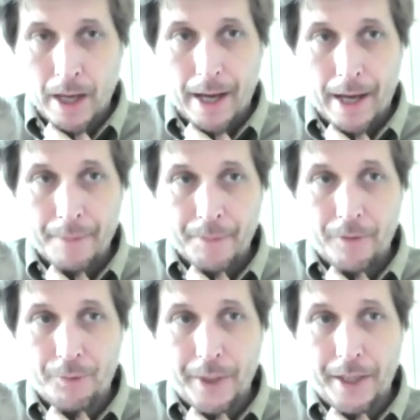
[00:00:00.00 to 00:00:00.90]

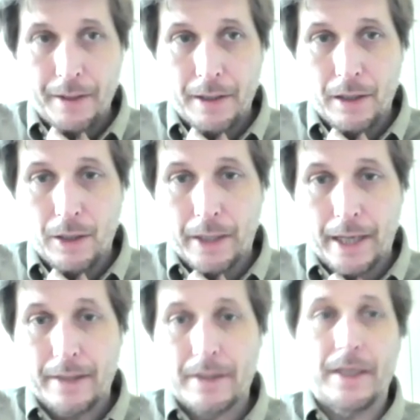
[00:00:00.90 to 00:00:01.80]
If we look
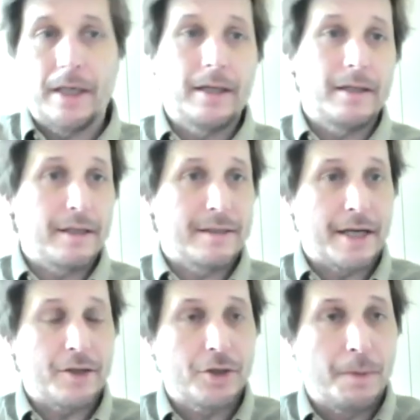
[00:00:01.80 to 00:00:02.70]
at the
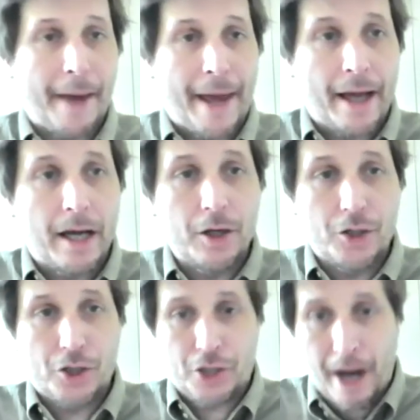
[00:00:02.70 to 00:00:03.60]
central bank
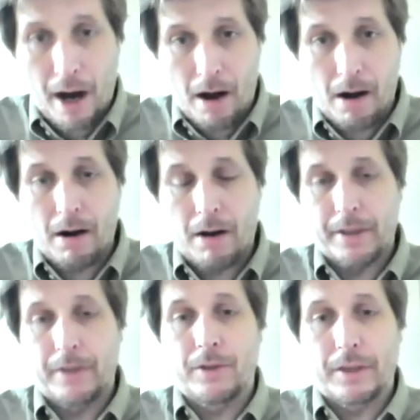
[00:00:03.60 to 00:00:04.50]
share,
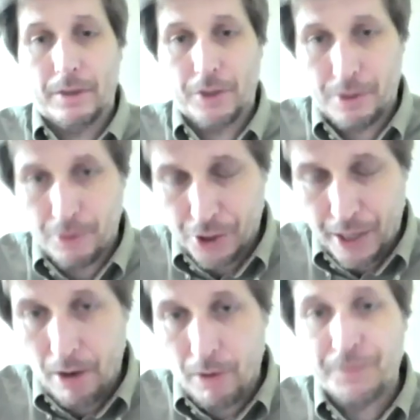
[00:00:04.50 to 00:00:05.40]
the
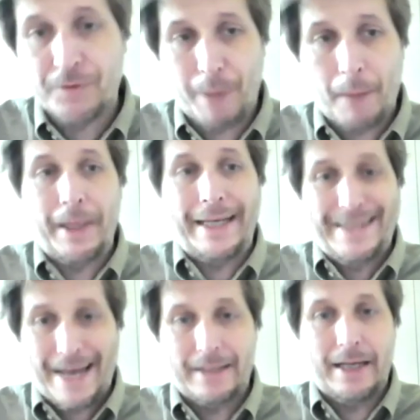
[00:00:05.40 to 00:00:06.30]
share of public
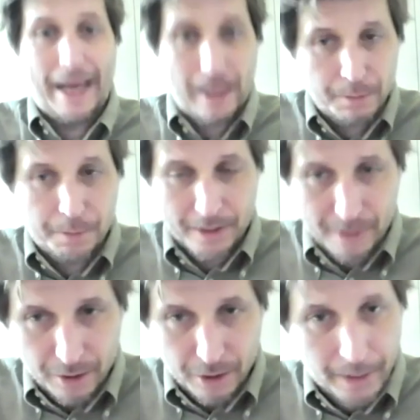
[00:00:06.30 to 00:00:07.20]
debt held by
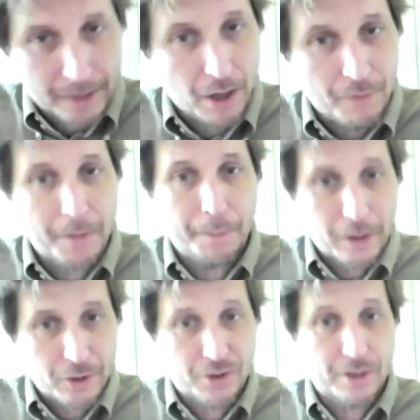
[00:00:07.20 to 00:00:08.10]
central banks, but the
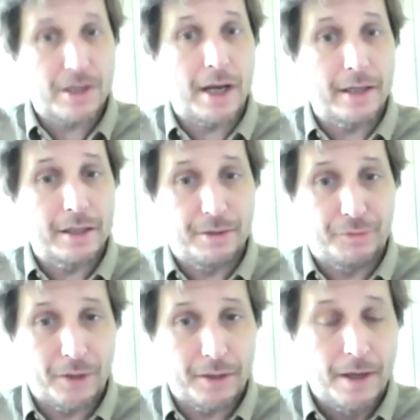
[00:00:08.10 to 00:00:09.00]
pictures are slightly
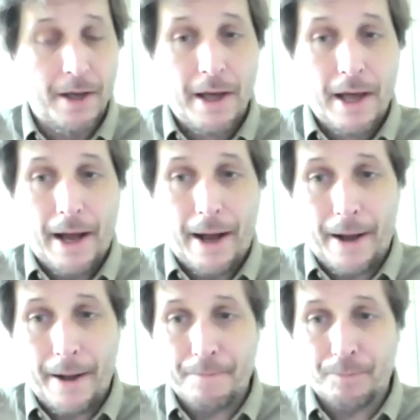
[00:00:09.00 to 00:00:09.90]
different.
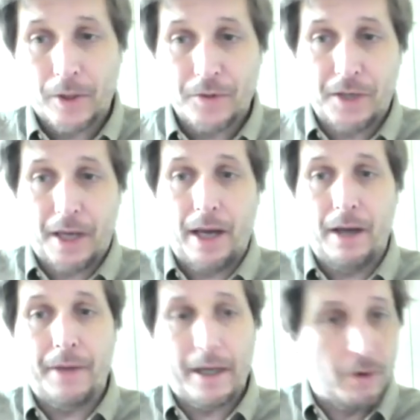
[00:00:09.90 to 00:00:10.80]
You see
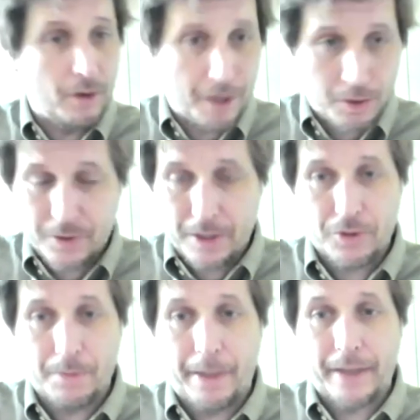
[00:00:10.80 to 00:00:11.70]
here that although
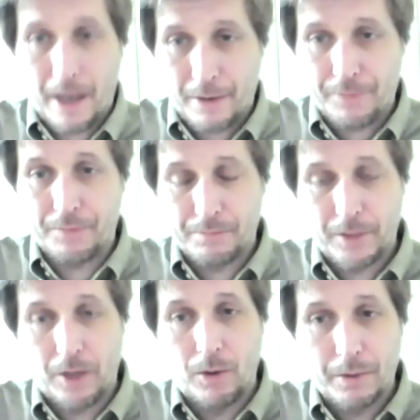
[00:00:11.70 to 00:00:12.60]
central banks have,
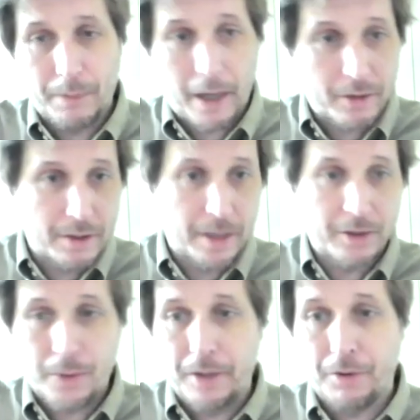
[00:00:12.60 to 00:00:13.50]
hold about
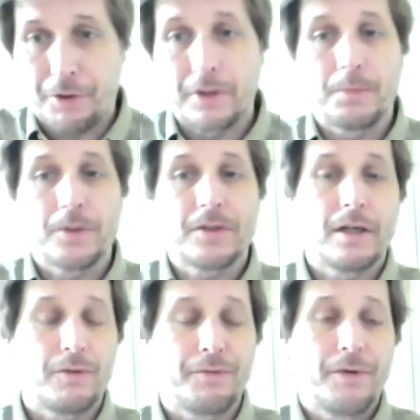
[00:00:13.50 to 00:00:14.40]
20 or
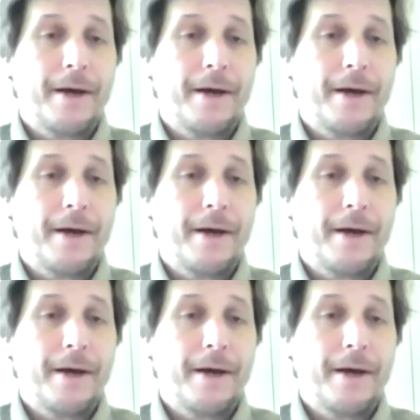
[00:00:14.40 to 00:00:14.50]
30% of,